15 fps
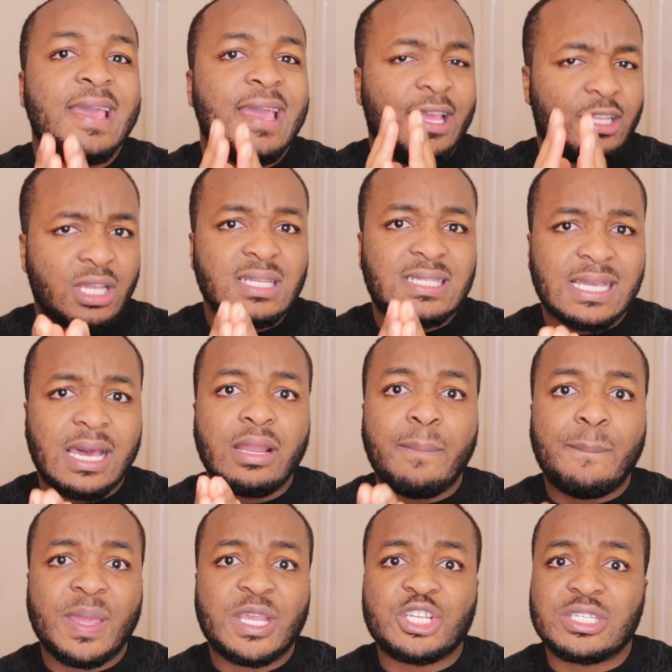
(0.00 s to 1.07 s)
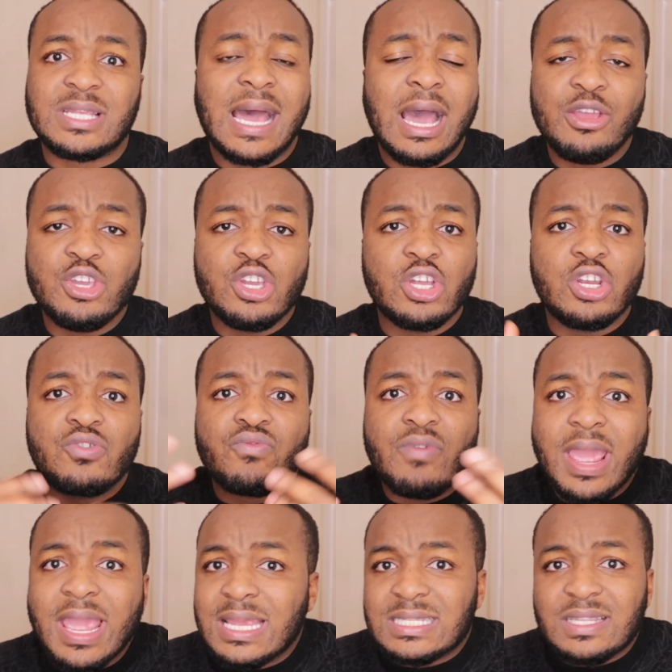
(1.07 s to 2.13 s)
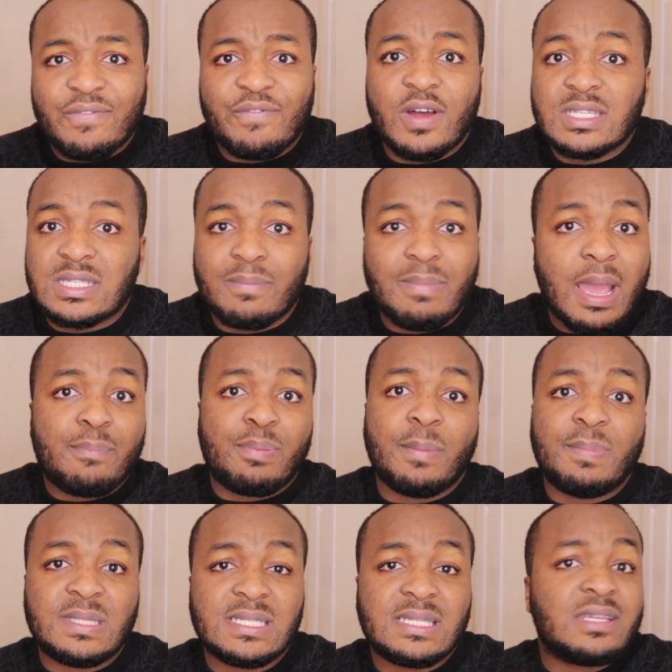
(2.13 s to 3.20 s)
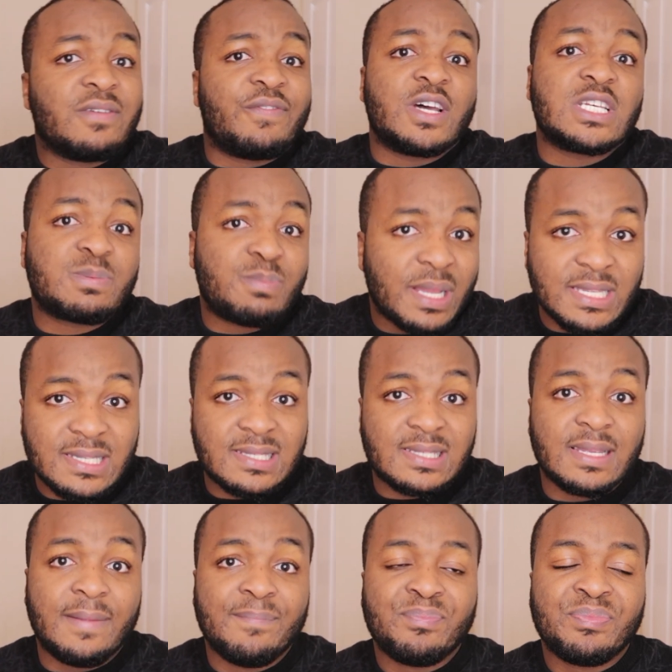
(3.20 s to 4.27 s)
It does sound ambitious. How are you going to raise the funds to buy properties in the first place?